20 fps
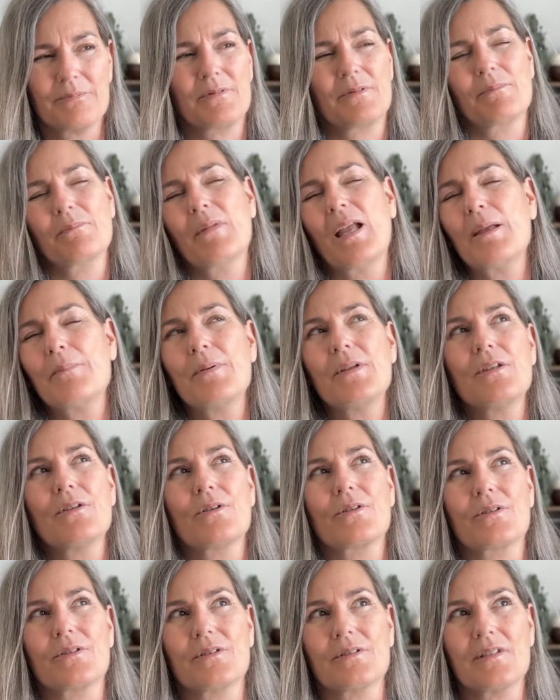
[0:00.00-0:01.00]
Maybe you
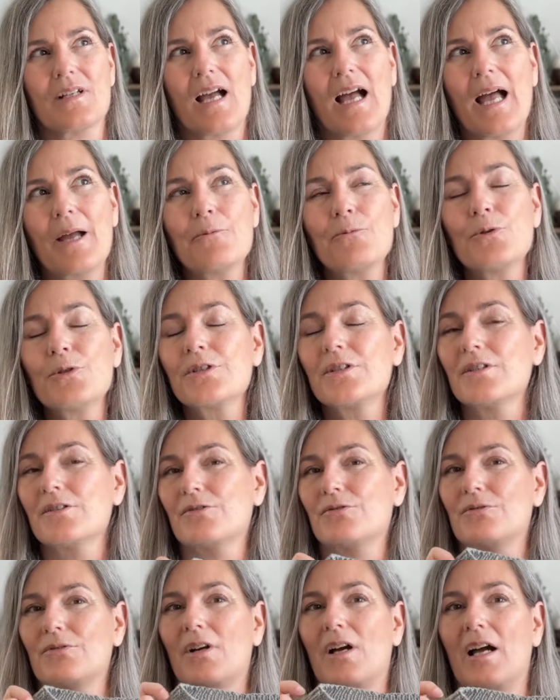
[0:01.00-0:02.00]
could. I wouldn't
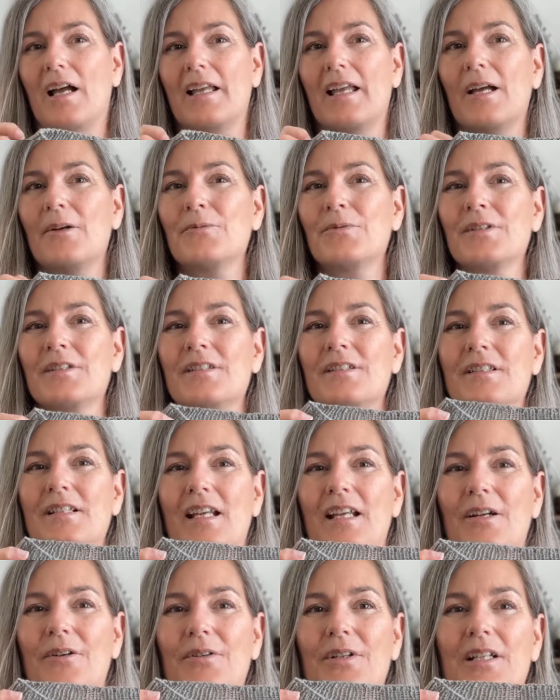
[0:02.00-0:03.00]
try. I wouldn't
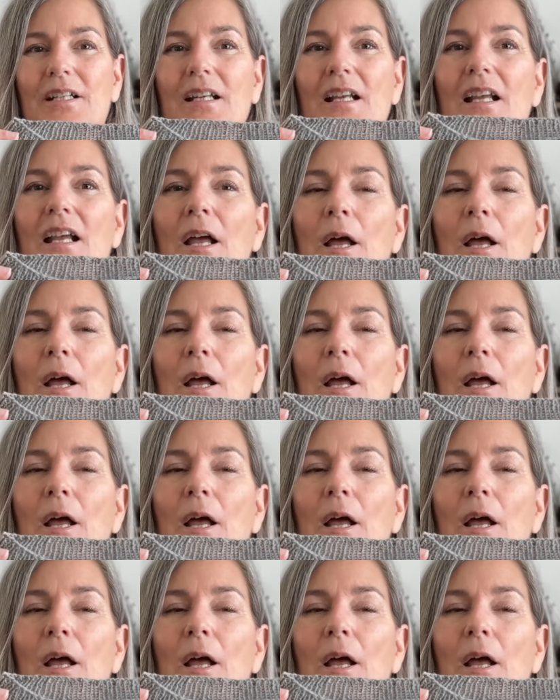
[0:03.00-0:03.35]
dare it.